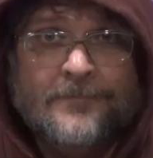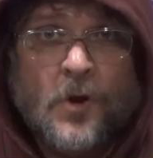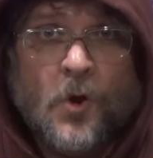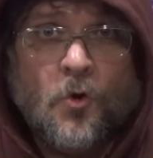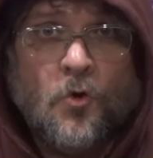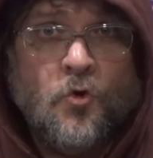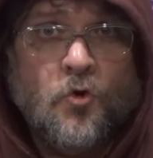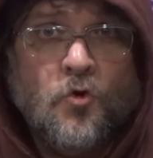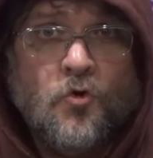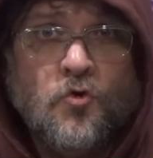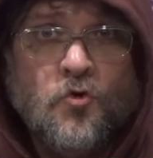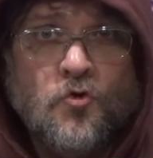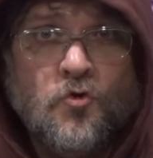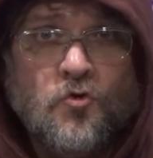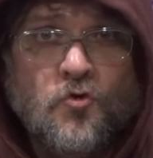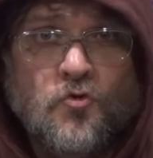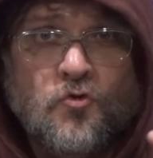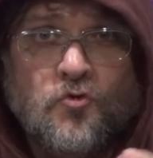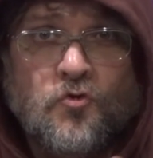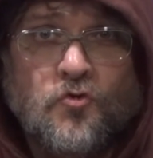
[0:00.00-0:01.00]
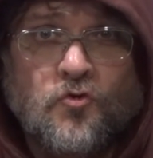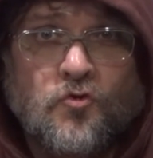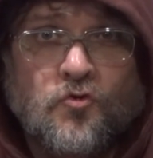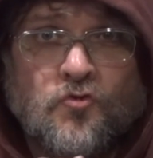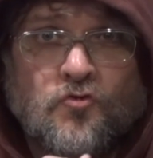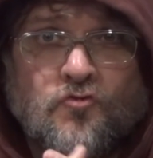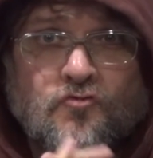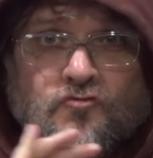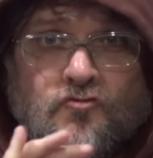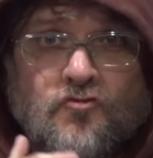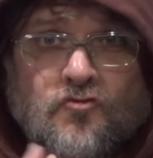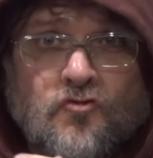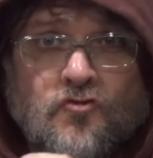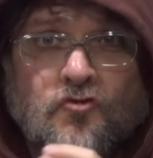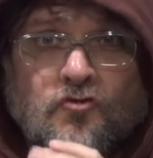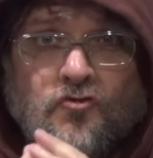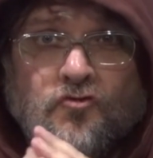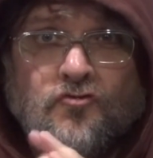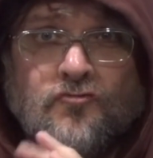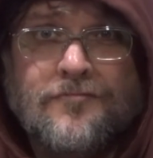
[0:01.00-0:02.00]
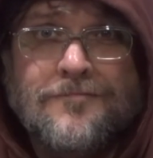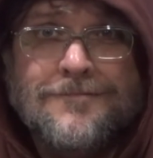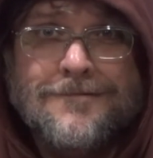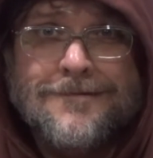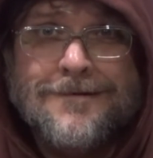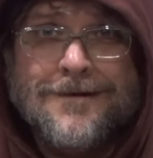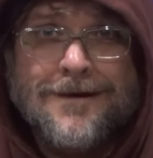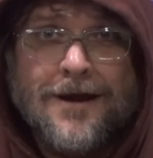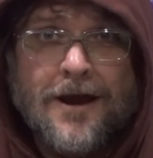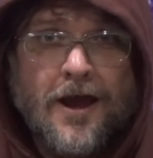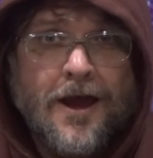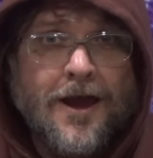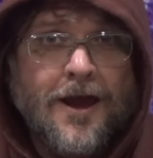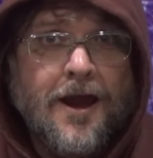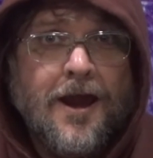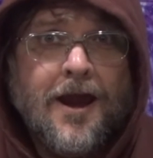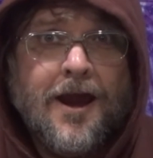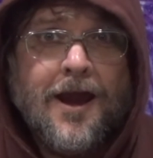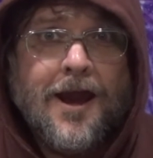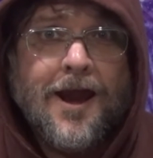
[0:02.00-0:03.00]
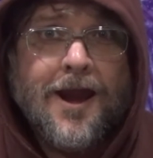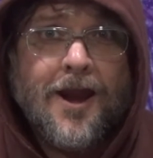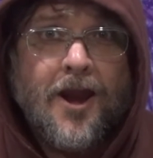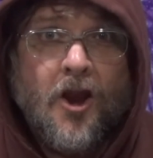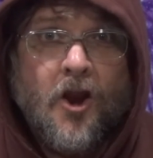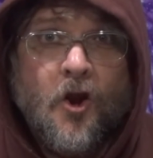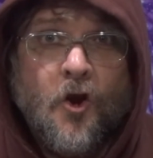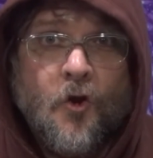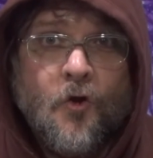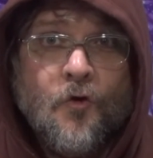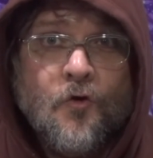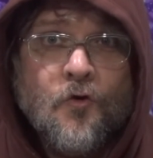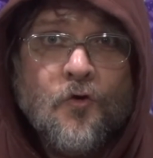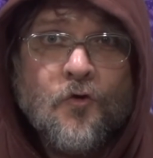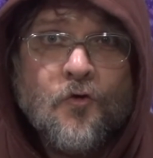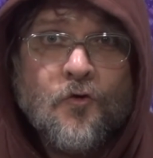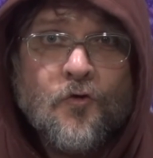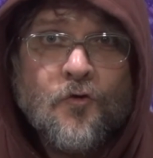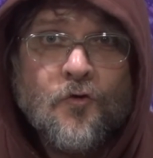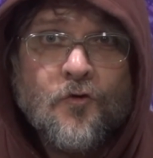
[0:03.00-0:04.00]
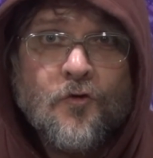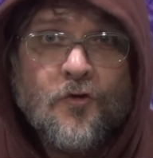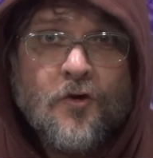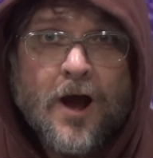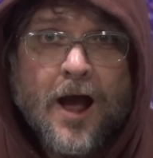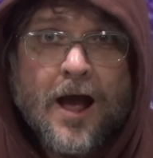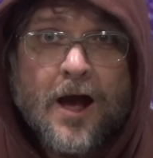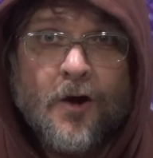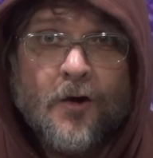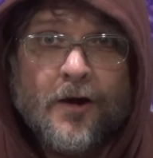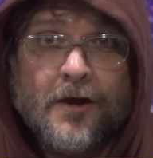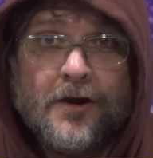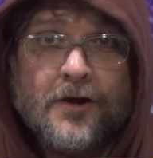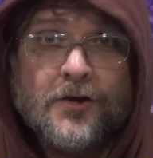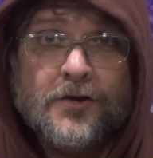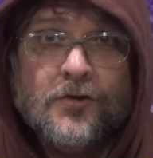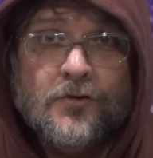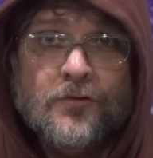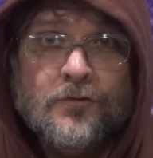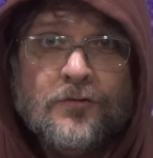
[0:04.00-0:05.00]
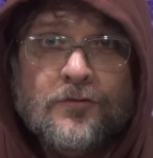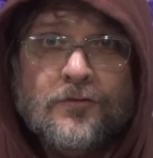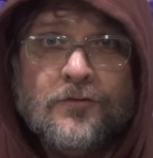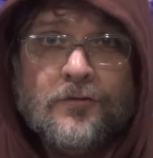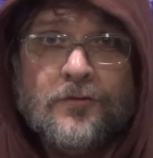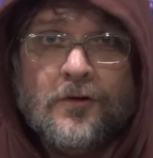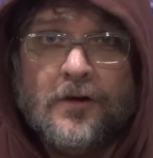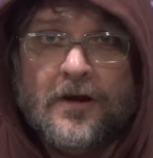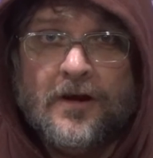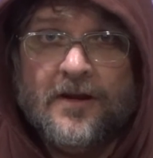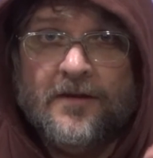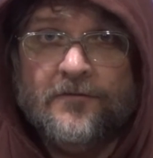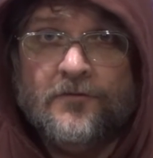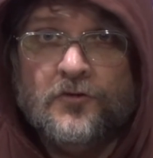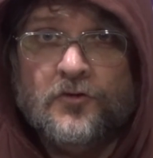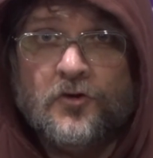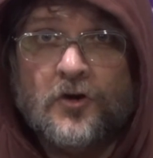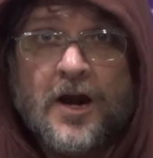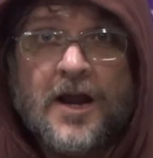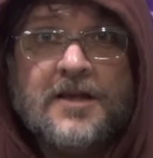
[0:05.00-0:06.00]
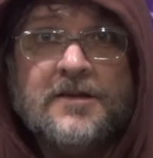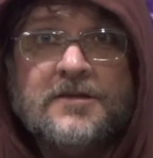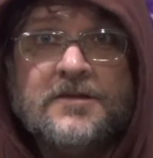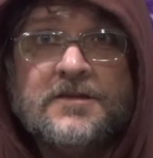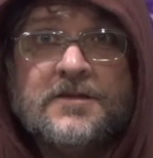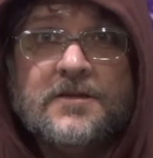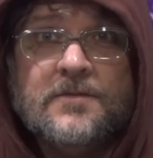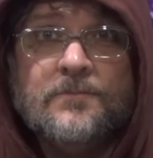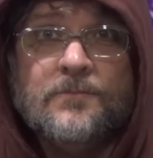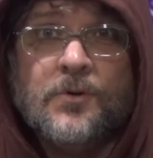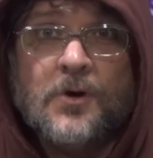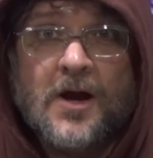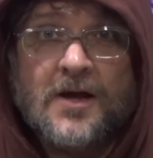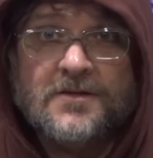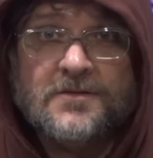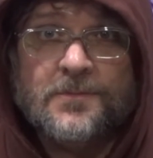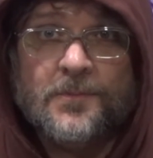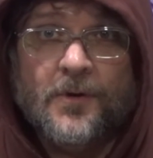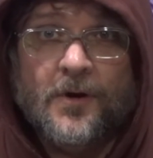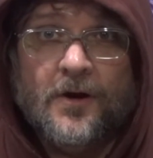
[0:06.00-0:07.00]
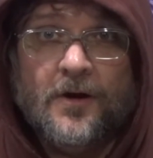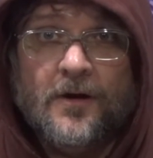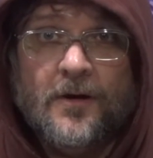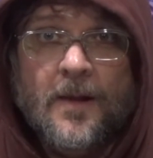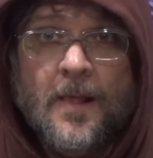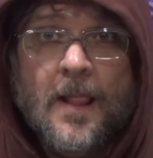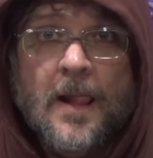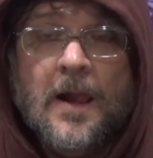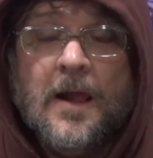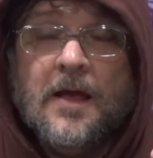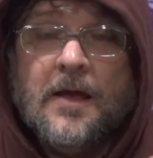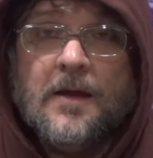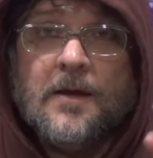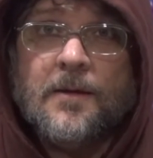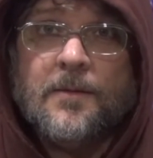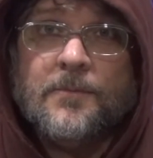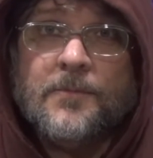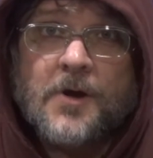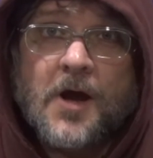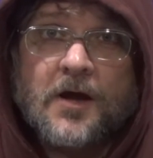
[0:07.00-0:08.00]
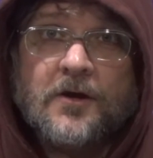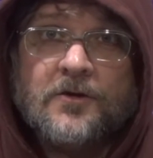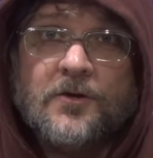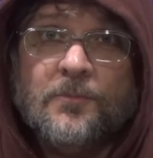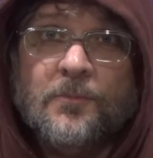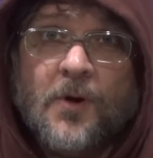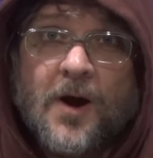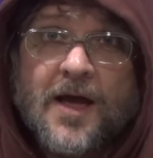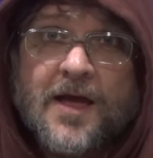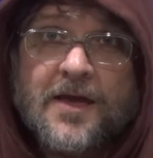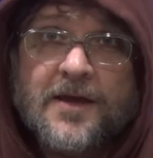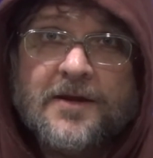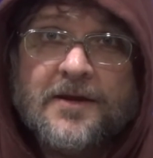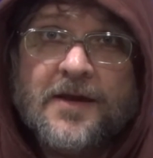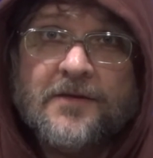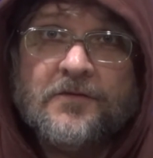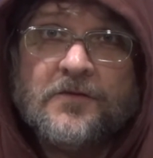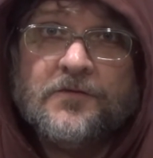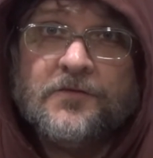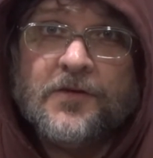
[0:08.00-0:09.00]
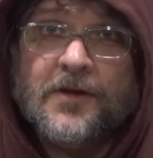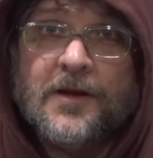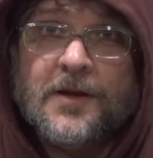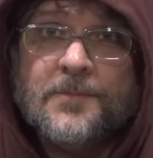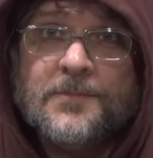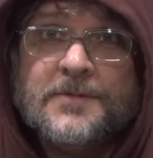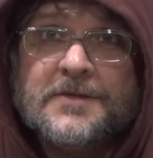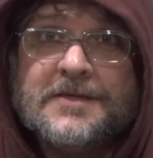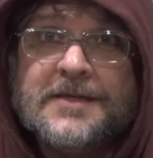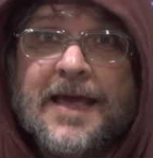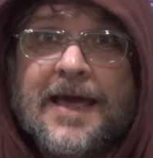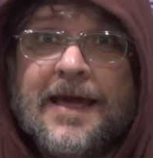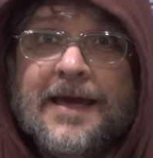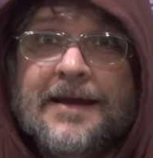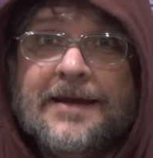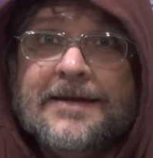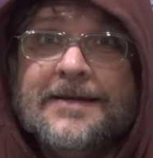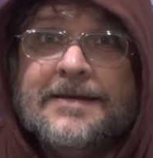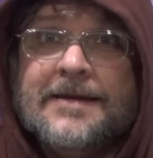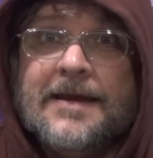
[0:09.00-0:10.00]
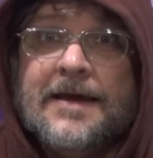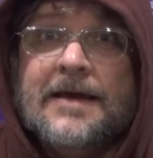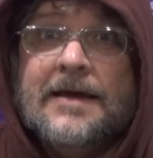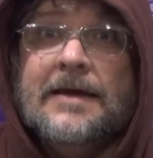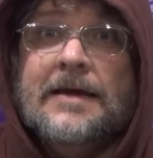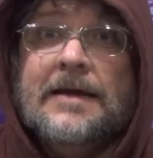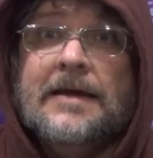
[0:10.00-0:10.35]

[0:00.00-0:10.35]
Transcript: Ooh. Hello, how are you? Live, trance, and prosper. I'm Doctor Brian David Phillips, and